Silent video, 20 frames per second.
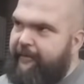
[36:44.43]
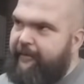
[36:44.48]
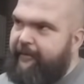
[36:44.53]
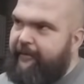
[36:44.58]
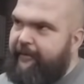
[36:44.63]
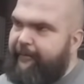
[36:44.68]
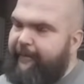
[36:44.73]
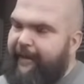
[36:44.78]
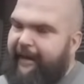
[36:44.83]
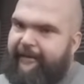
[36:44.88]

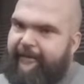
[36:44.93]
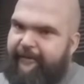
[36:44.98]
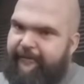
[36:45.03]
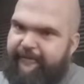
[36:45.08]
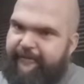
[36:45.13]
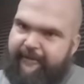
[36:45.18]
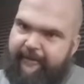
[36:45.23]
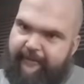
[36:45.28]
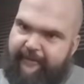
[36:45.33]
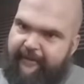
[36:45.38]
might do
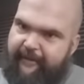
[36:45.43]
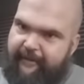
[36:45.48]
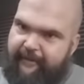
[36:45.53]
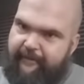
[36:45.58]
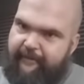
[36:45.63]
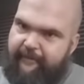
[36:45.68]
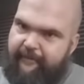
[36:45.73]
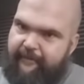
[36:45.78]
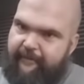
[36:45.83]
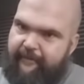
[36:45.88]
something,
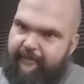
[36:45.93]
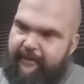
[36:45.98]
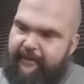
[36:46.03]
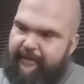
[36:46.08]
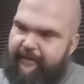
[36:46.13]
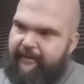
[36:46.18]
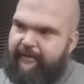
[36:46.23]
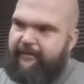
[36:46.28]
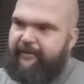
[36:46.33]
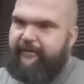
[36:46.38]
and
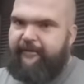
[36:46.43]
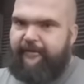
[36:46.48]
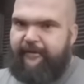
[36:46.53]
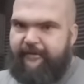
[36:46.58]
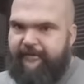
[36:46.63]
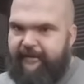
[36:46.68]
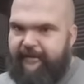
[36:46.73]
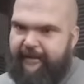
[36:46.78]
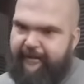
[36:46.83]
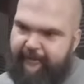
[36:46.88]
then 2
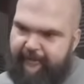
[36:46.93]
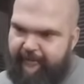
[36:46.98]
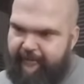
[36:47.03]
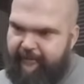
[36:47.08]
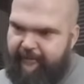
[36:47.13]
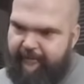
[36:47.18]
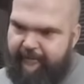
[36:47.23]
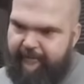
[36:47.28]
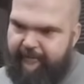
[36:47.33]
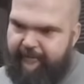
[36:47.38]
years later,
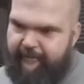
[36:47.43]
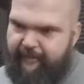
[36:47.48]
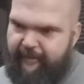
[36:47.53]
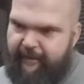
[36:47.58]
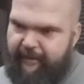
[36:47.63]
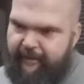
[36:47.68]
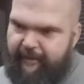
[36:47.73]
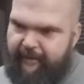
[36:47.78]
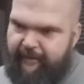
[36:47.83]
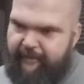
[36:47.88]

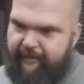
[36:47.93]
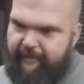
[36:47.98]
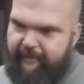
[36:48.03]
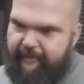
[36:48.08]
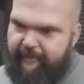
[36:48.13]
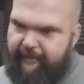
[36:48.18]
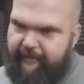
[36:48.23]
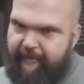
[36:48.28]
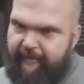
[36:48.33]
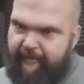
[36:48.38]

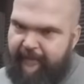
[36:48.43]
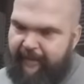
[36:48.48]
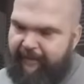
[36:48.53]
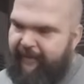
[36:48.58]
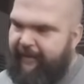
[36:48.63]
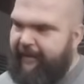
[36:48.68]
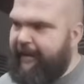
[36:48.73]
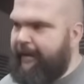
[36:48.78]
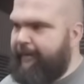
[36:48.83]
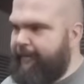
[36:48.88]
that
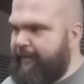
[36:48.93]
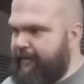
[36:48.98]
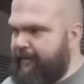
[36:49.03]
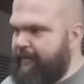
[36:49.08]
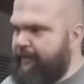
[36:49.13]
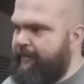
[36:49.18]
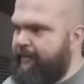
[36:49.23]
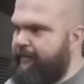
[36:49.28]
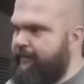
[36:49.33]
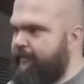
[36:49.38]
thing
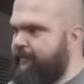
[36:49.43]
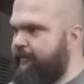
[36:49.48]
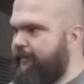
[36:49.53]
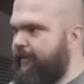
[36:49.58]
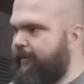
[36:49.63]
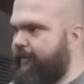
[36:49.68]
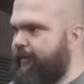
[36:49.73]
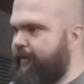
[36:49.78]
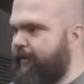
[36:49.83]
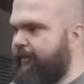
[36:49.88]
happens.
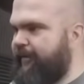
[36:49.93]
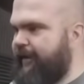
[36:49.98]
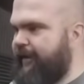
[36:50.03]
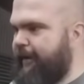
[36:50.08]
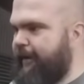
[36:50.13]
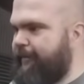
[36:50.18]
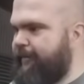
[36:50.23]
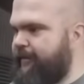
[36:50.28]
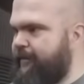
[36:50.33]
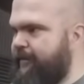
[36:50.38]
Something
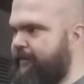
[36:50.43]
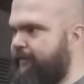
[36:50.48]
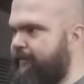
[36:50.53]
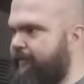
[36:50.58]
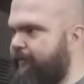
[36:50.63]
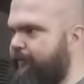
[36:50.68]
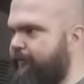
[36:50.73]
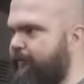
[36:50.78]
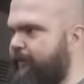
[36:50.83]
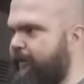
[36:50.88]
happens
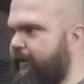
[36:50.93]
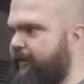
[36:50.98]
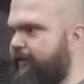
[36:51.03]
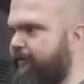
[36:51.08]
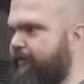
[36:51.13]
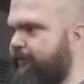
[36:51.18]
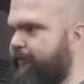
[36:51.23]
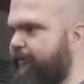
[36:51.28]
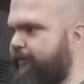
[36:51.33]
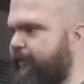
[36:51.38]
related
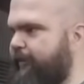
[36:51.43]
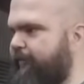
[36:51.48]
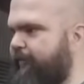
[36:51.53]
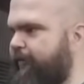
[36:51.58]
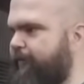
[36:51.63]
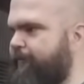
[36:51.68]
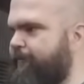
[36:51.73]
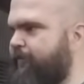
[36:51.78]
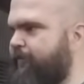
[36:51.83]
to it or whatever.